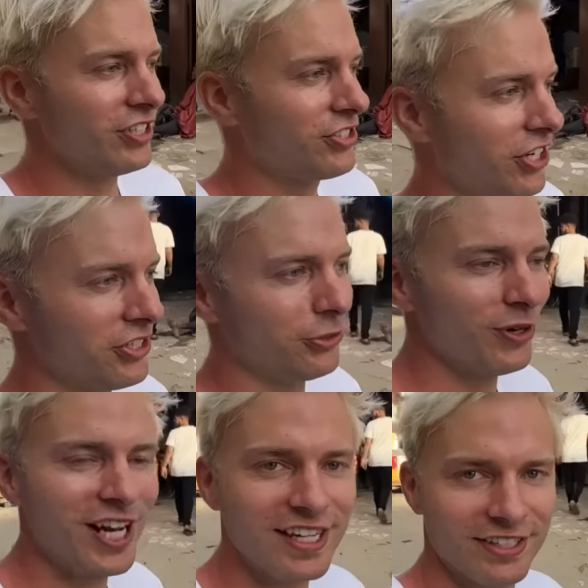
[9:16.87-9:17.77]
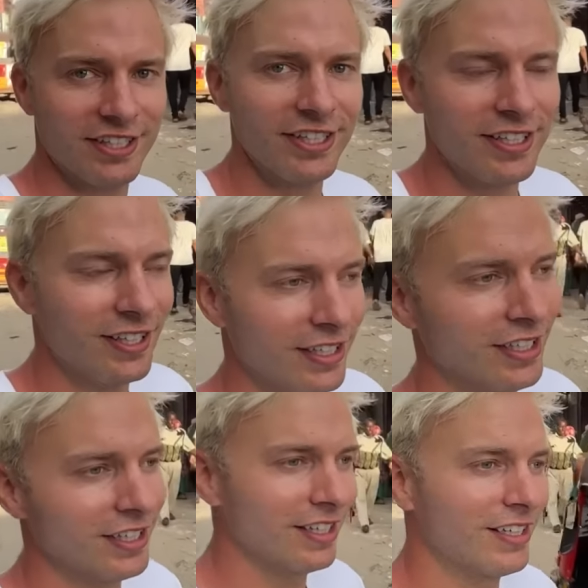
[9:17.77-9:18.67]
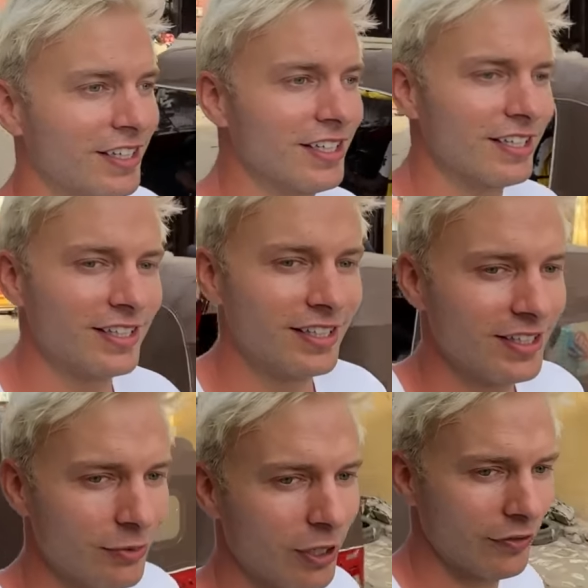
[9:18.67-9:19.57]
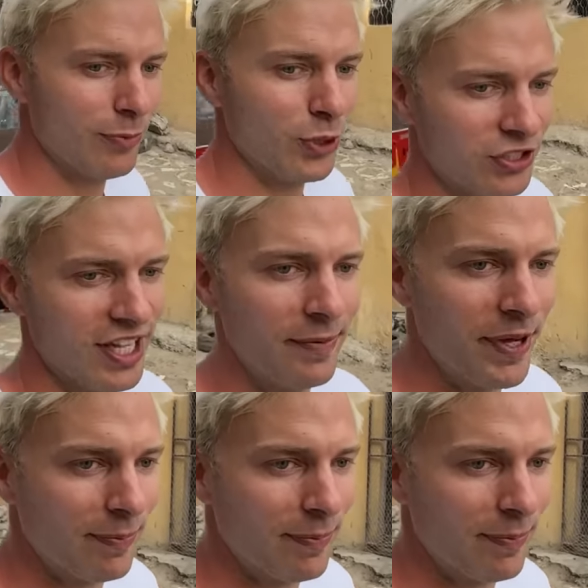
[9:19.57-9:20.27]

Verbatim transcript: such a relaxed city. One of the most laid-back